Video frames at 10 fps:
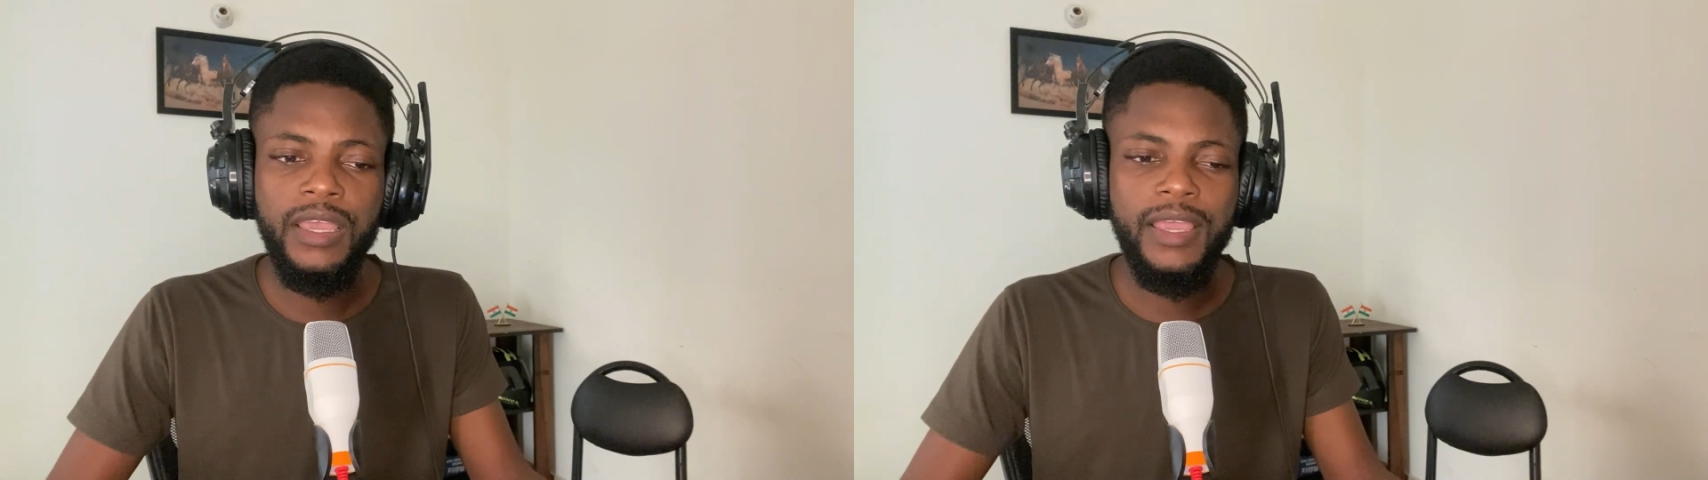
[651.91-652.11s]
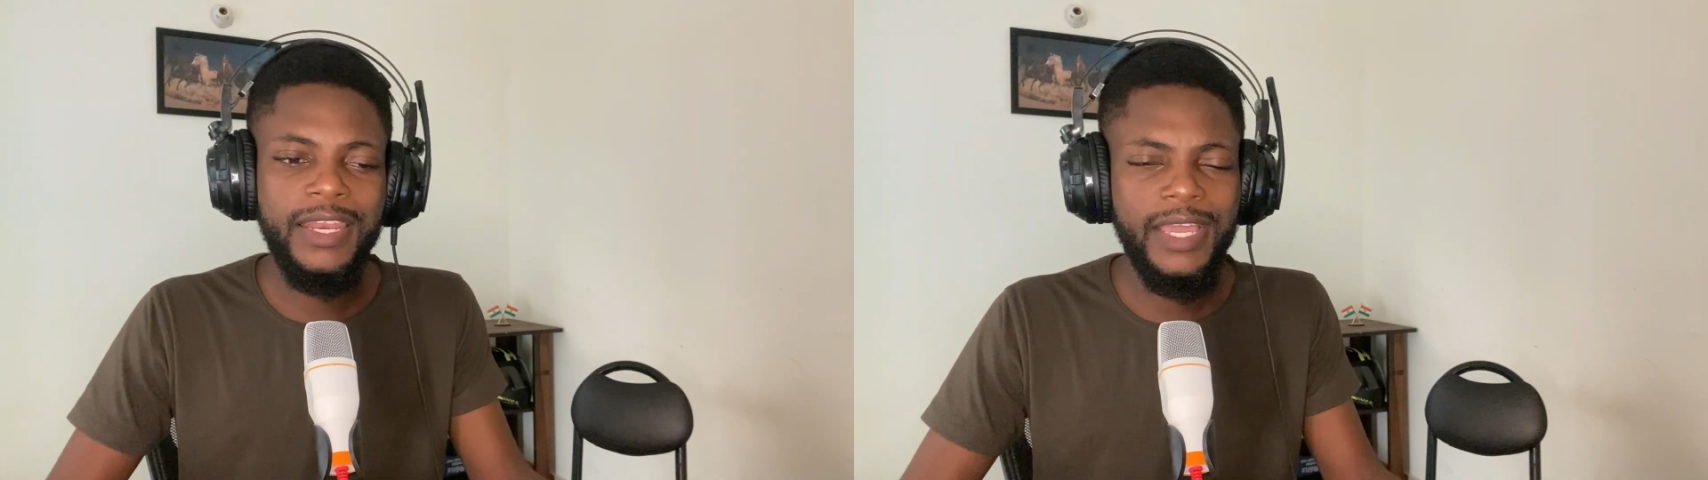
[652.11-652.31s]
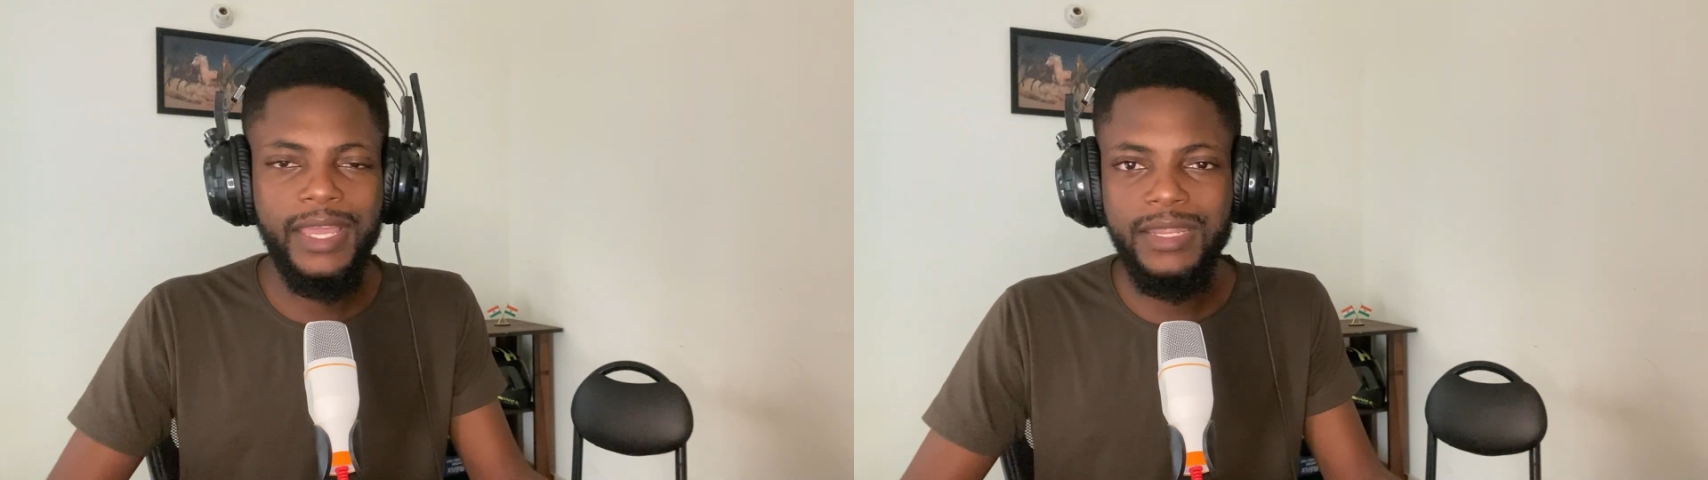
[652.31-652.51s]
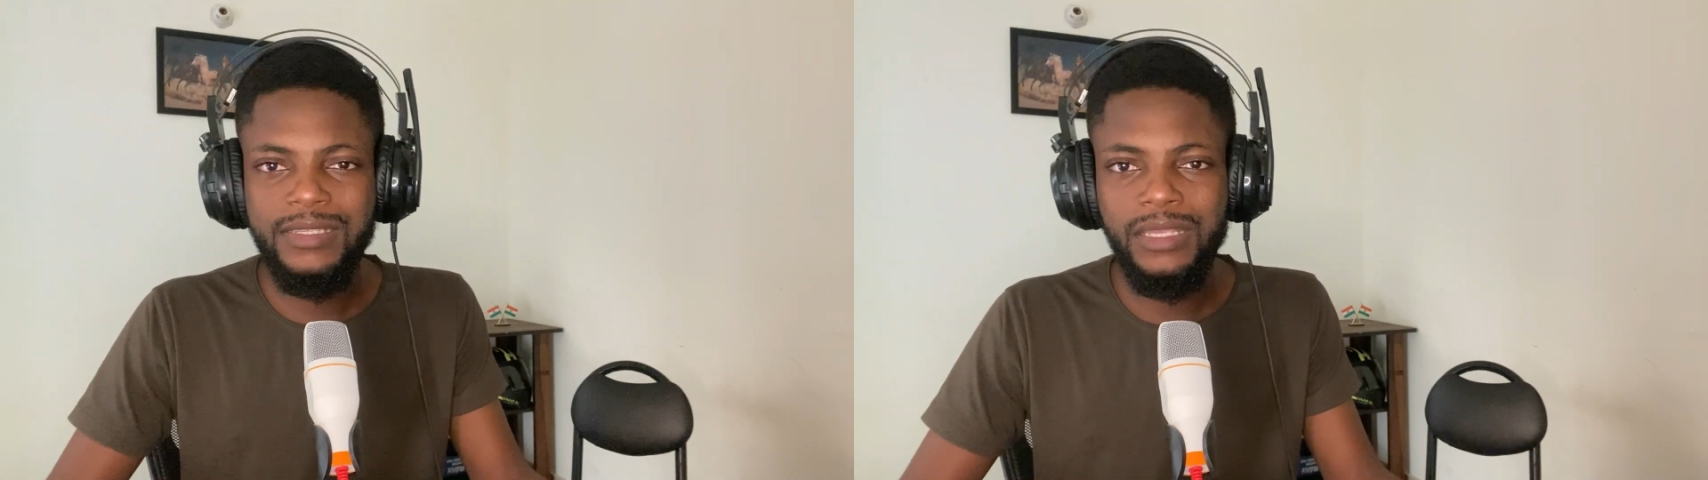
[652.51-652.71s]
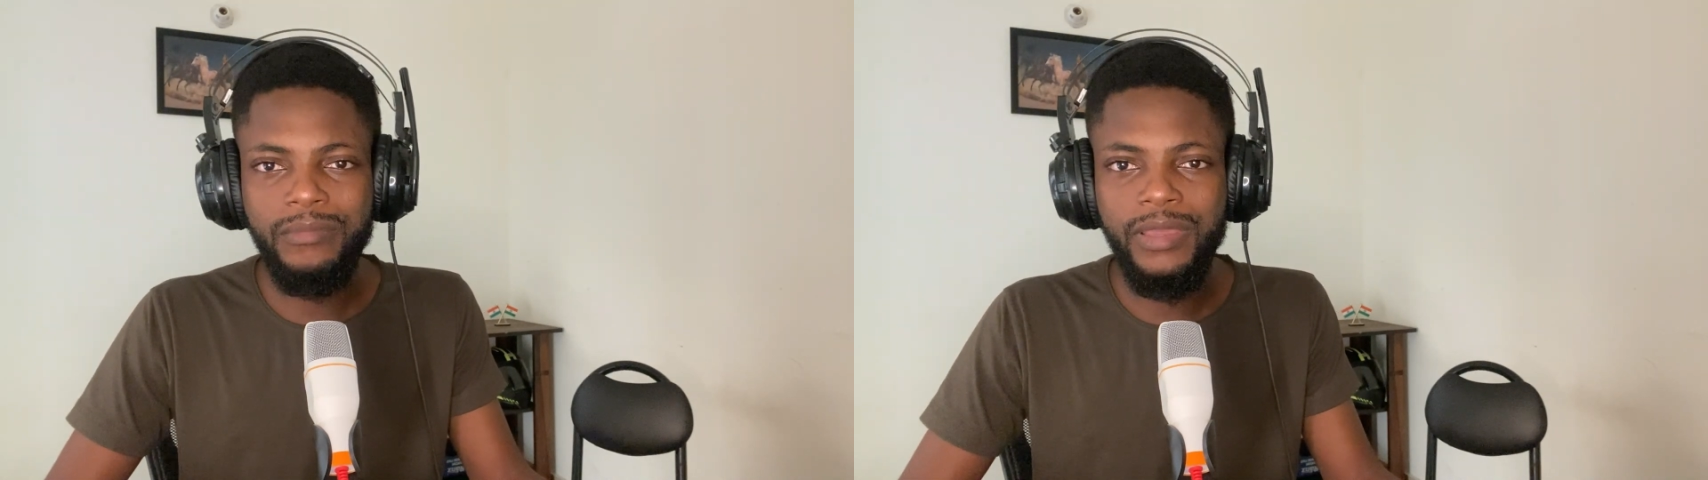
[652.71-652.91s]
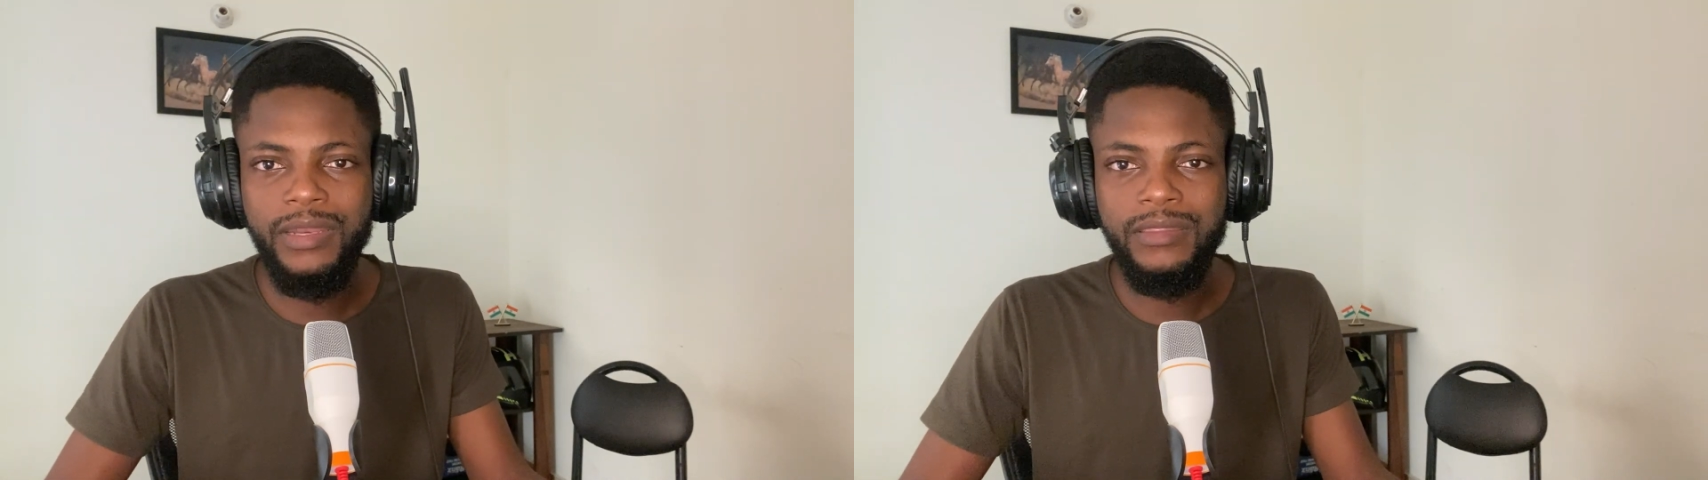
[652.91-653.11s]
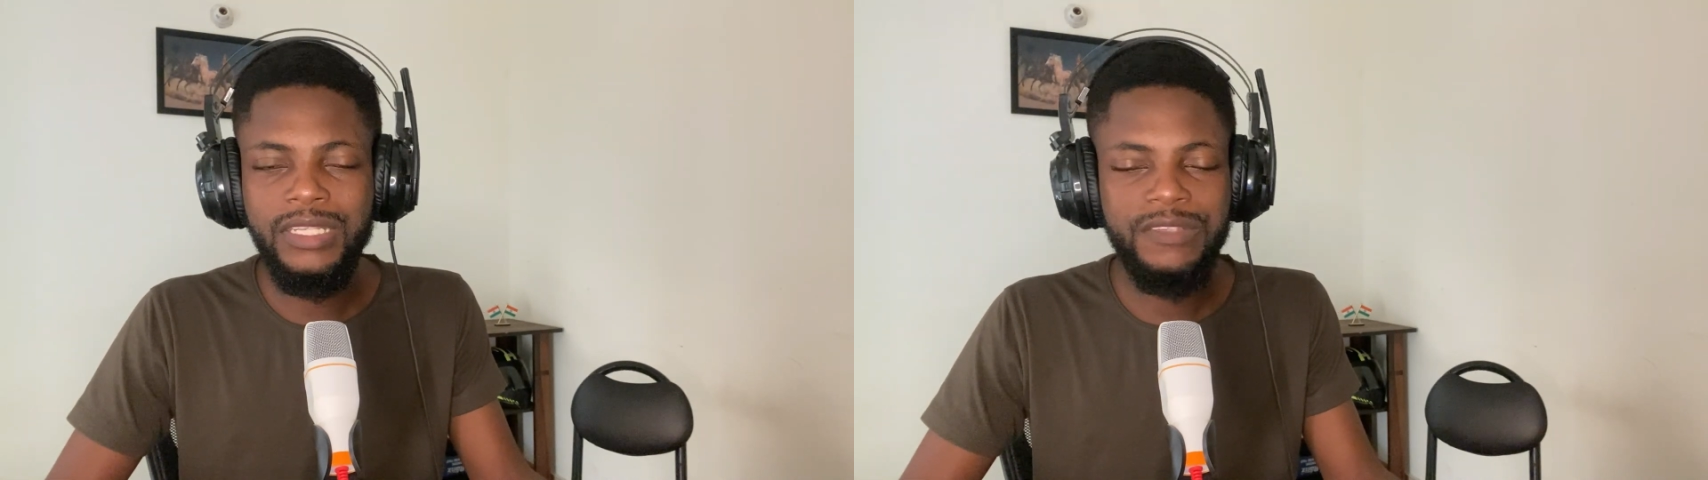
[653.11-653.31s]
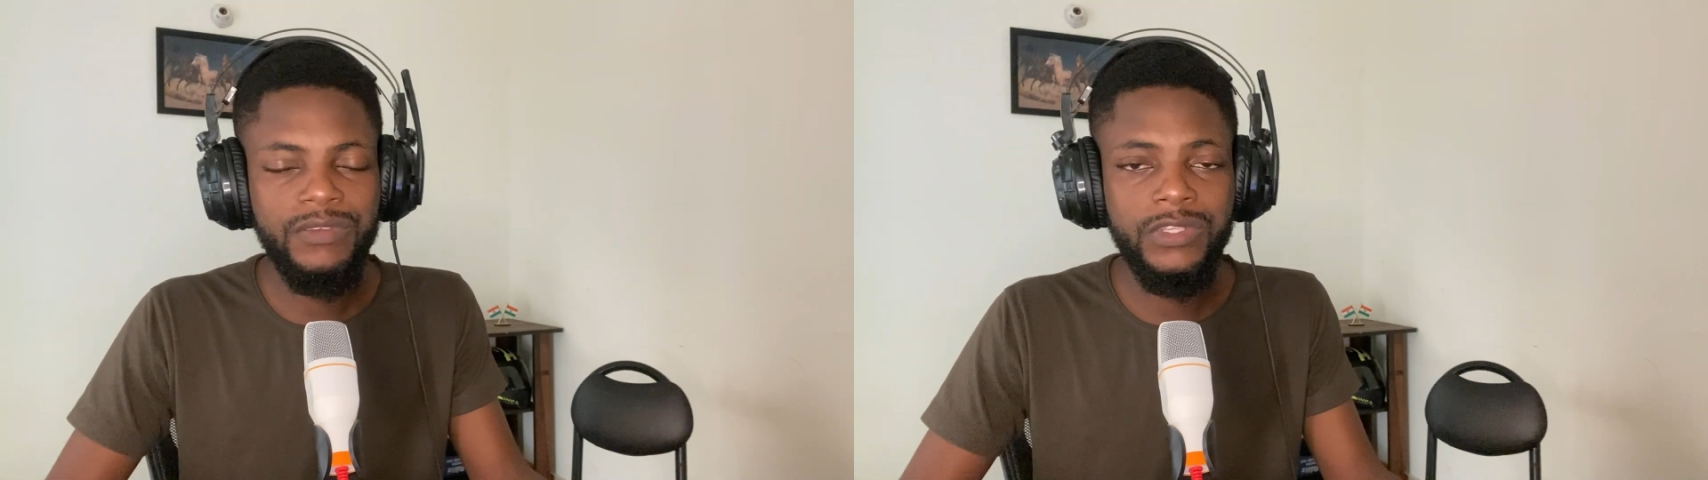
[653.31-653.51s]
And I gotta say, man,
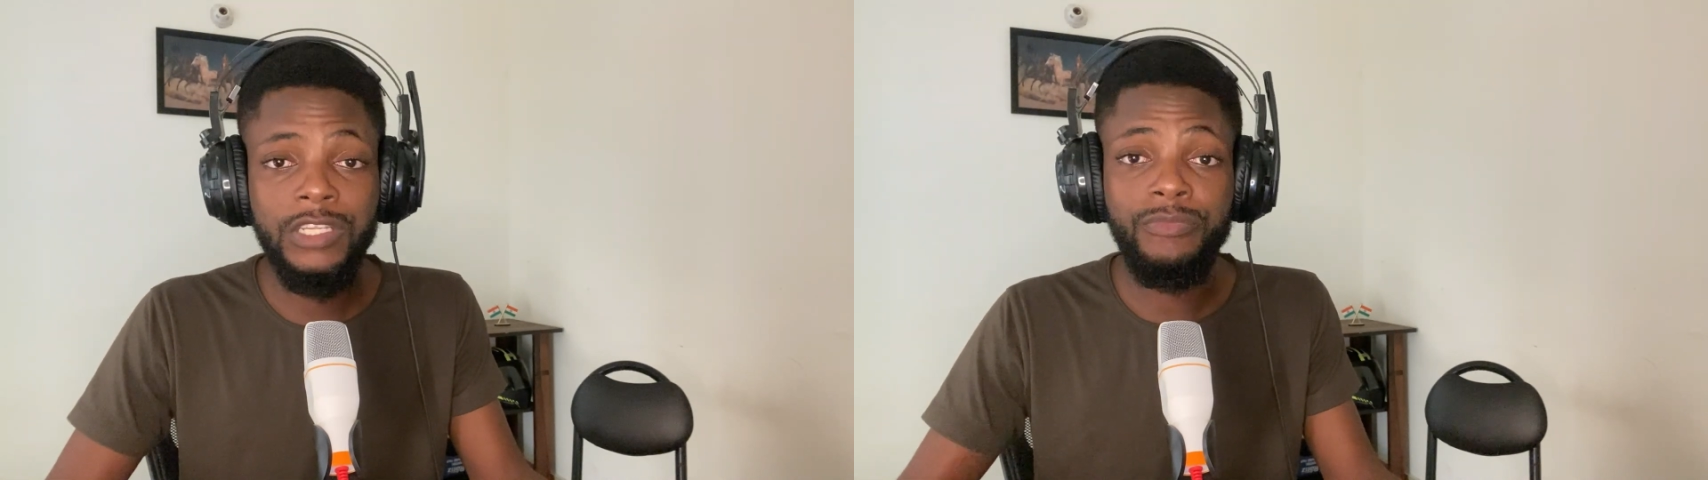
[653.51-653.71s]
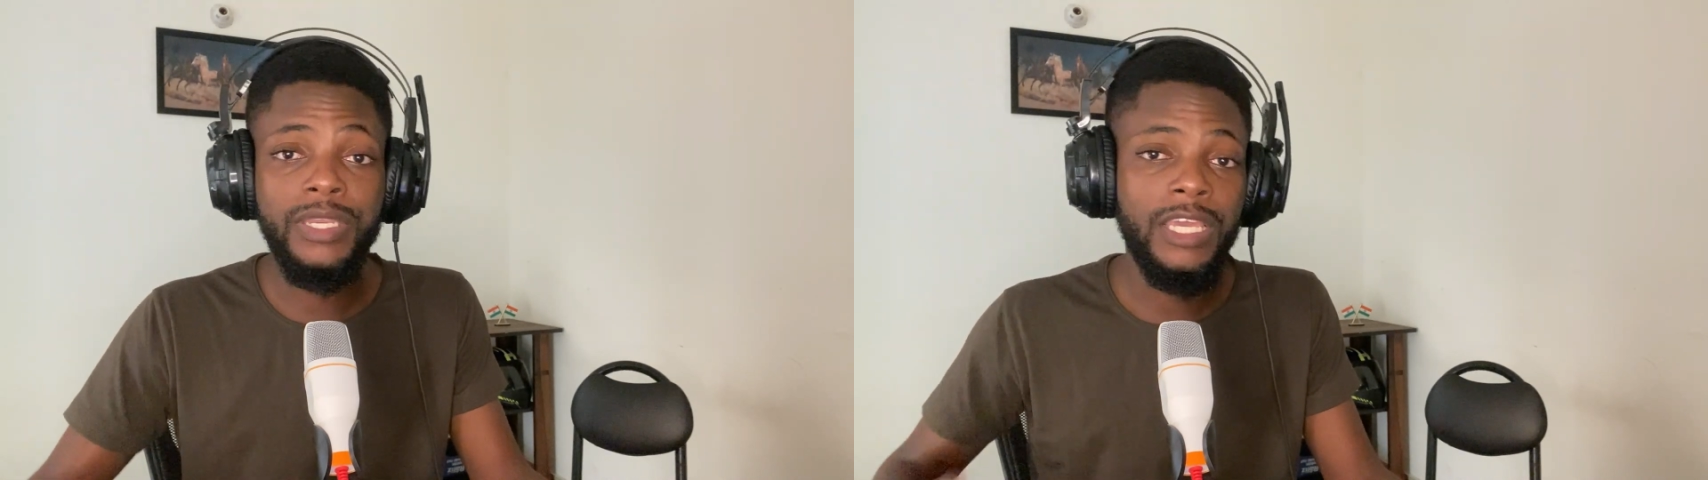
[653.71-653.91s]
these videos have been